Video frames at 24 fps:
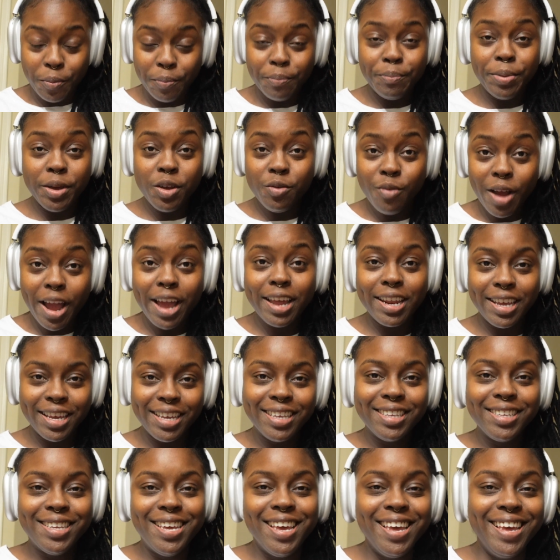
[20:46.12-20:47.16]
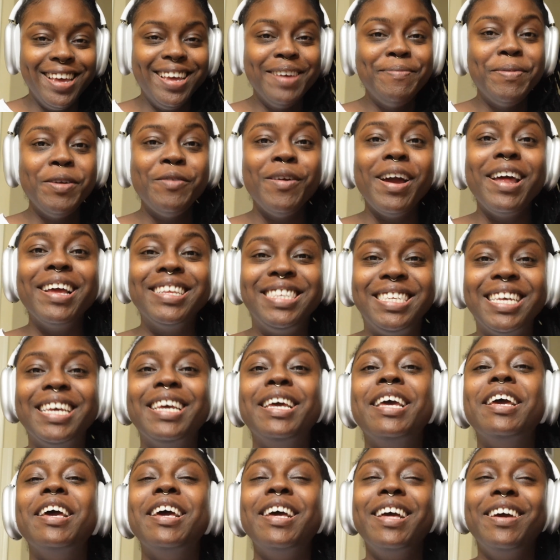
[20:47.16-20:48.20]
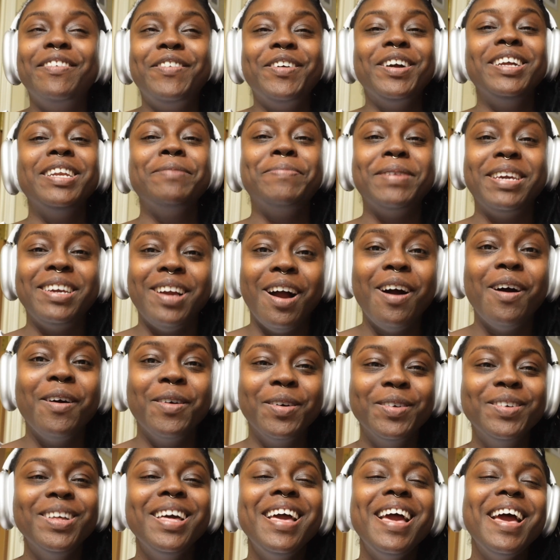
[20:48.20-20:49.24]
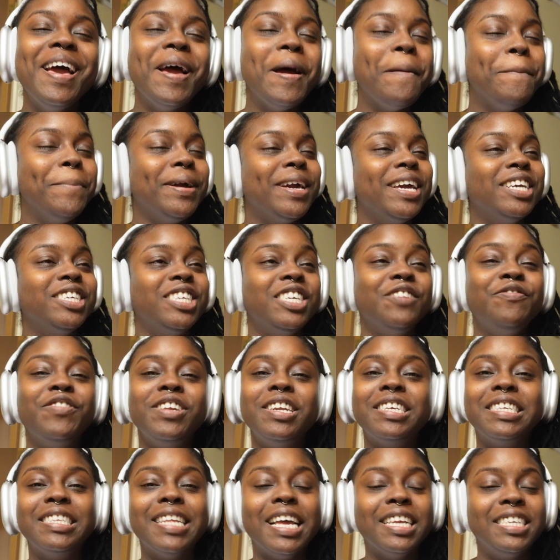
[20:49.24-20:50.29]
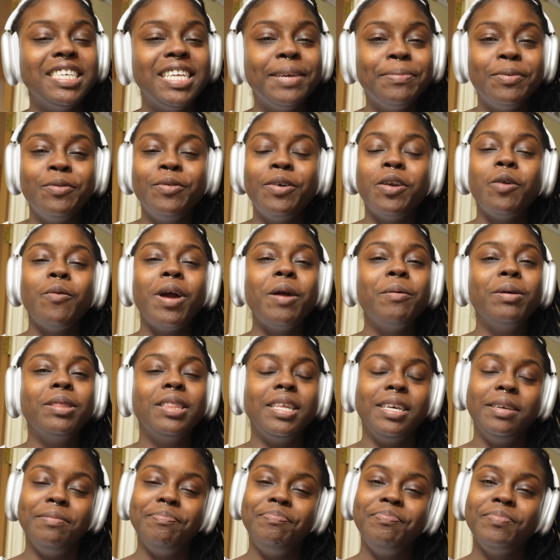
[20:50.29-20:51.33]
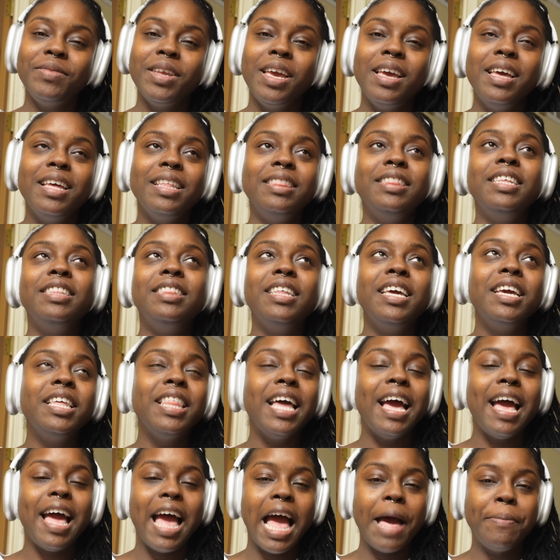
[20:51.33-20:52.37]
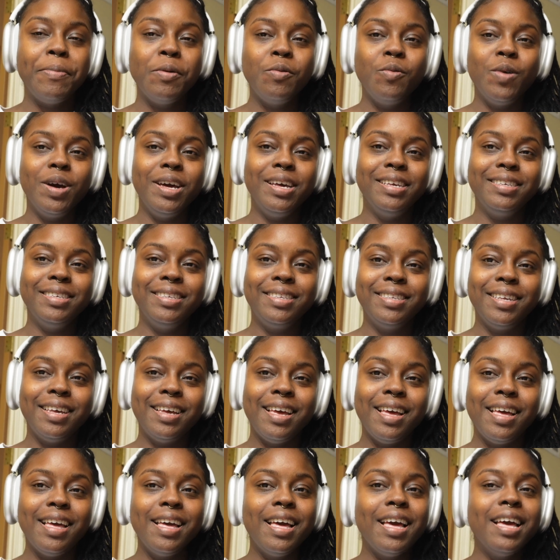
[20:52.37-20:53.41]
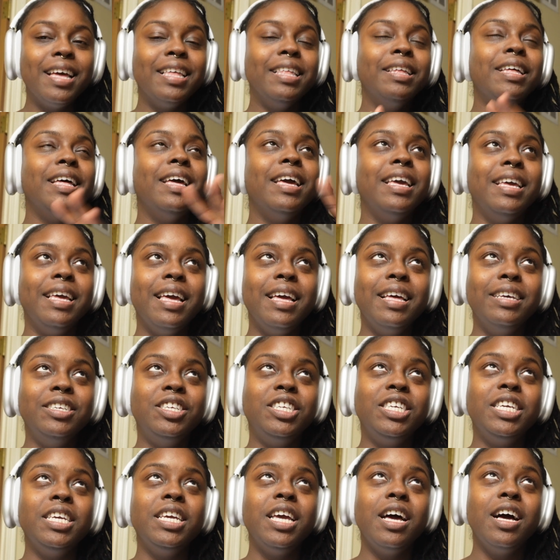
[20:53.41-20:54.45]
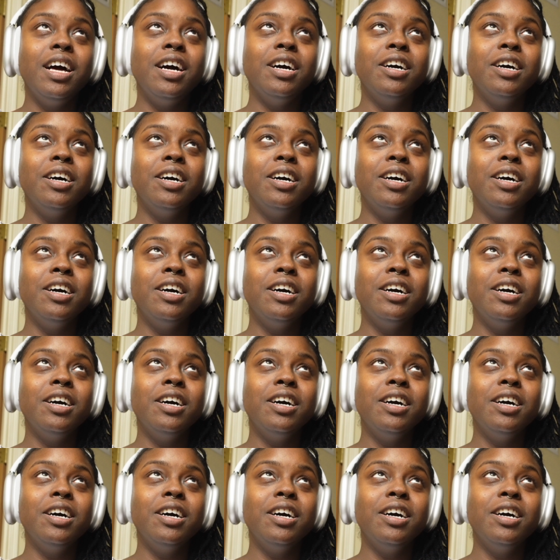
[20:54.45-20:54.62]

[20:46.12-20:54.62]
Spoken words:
be ready. be ready to be gone, because she finna snatch it up and run away with it. The thing that happened was she